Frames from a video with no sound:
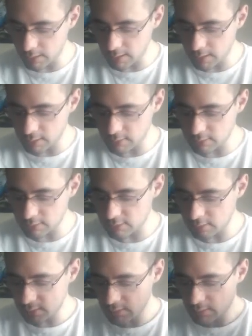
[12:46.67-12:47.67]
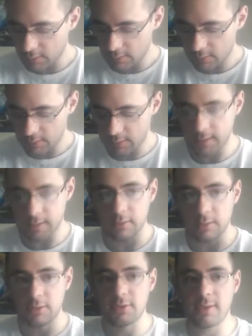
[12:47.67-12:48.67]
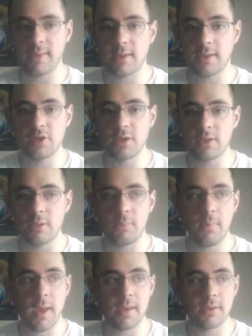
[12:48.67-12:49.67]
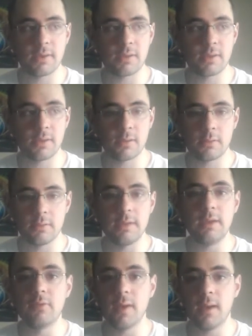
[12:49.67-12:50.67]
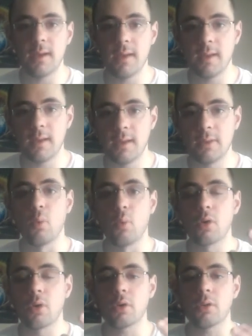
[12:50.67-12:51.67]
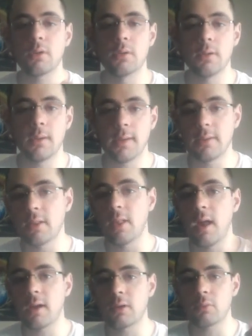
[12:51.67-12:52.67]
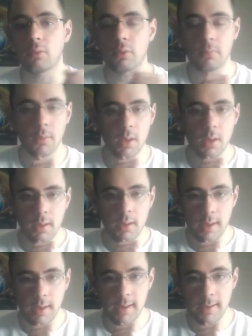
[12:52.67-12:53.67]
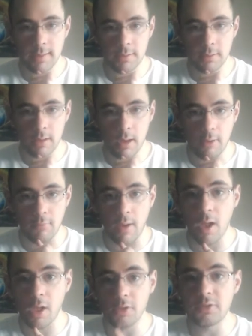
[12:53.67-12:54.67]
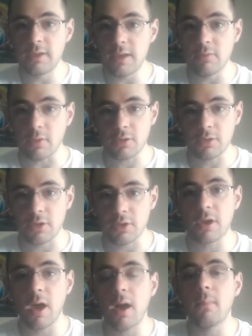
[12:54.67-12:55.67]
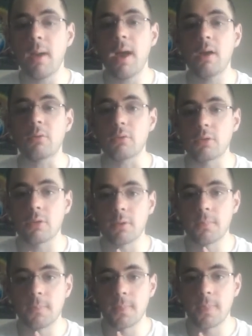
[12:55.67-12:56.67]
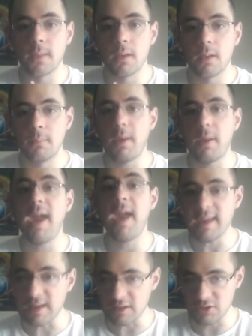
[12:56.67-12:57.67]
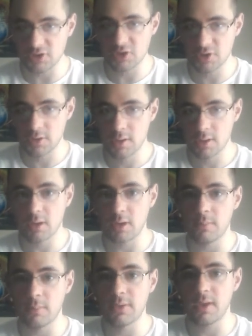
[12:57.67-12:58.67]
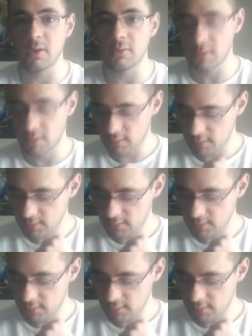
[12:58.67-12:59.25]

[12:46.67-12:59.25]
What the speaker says: the odds. And saying that she's the best diva in the world, in the locker room. And of all divas to come out, Paige comes out.